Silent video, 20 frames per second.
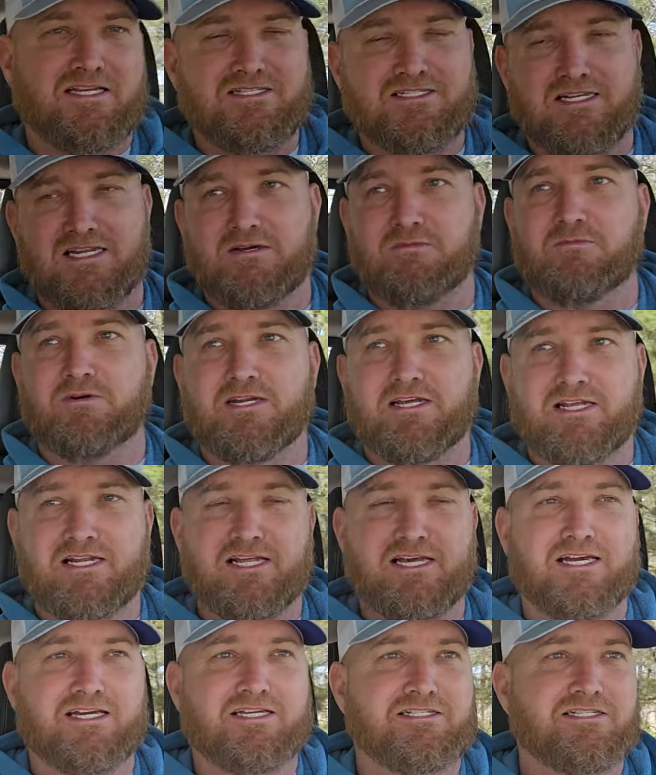I slept with it
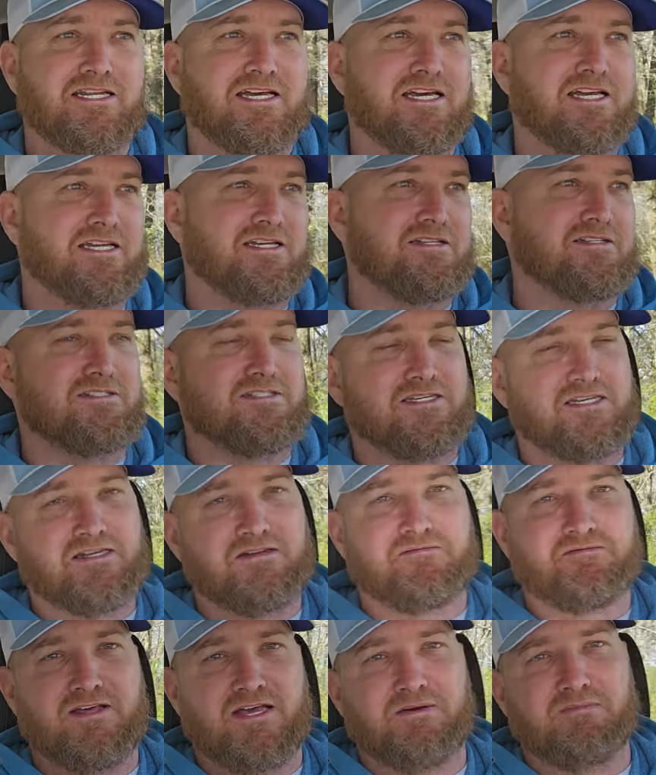last night,
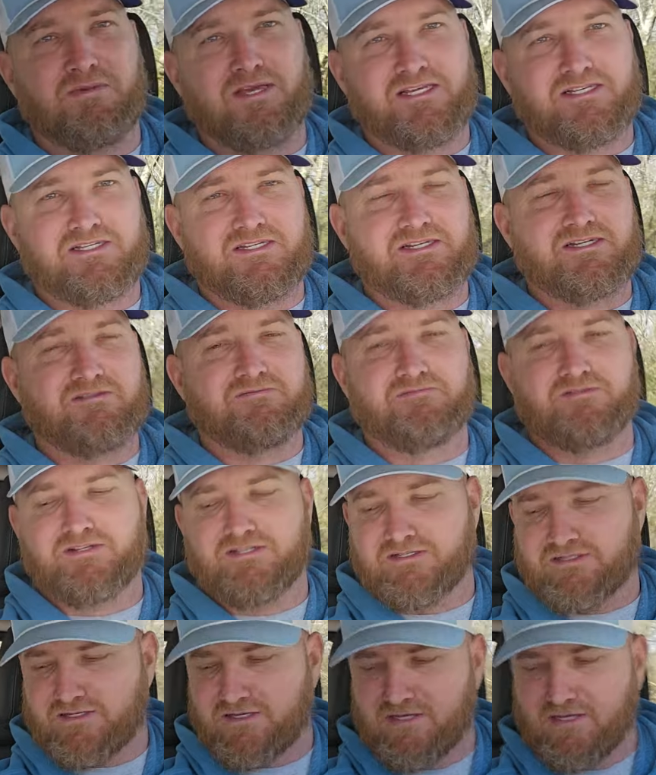seeing if that makes a
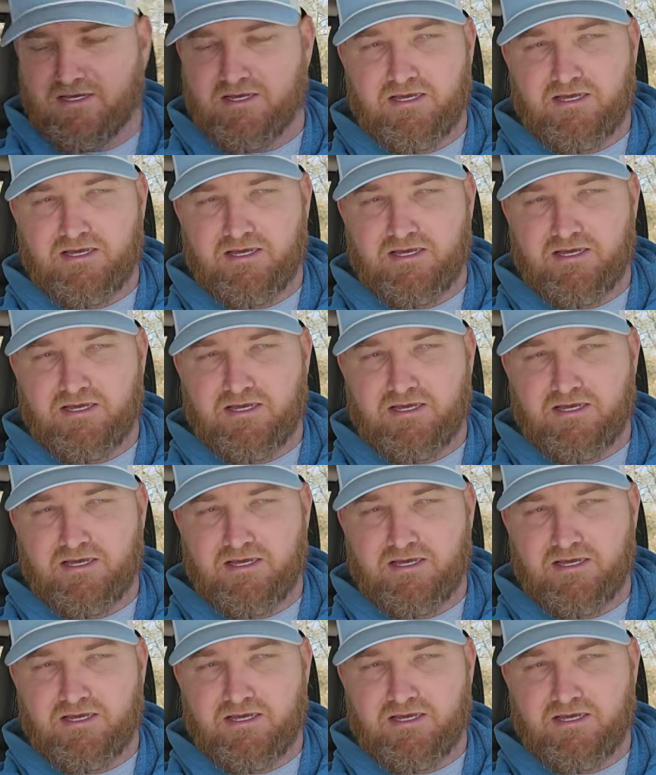difference.